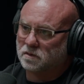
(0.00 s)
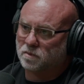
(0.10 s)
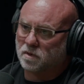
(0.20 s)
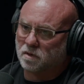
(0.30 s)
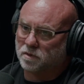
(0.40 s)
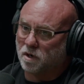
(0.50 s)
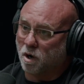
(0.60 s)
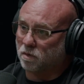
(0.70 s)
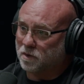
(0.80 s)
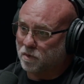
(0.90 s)
The, the
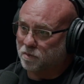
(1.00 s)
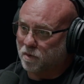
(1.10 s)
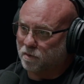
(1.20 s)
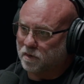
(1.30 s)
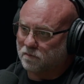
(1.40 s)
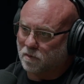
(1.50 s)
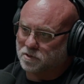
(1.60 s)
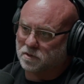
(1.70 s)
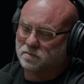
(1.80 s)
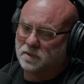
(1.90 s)
only one worthy of
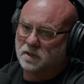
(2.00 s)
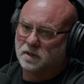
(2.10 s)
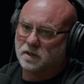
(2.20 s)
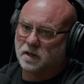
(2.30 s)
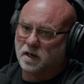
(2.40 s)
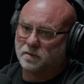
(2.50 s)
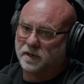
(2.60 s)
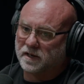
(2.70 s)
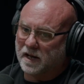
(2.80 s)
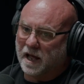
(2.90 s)
worship. Um, and
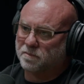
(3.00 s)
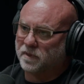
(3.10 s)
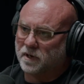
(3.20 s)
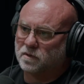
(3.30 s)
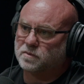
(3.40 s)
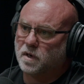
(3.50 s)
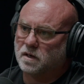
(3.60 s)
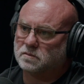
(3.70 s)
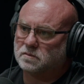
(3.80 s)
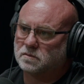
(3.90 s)
it could happen there as
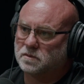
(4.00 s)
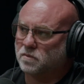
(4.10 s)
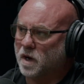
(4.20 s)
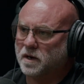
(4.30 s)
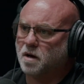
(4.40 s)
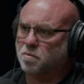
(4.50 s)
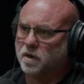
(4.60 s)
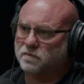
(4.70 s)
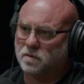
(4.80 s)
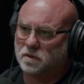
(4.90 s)
well. Why not pray
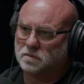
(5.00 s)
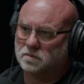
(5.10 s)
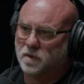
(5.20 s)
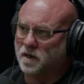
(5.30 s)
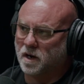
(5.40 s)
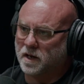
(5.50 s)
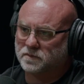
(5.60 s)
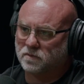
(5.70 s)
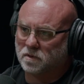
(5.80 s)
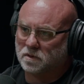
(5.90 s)
for it? Why not ask
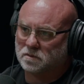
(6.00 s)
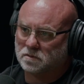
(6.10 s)
for it?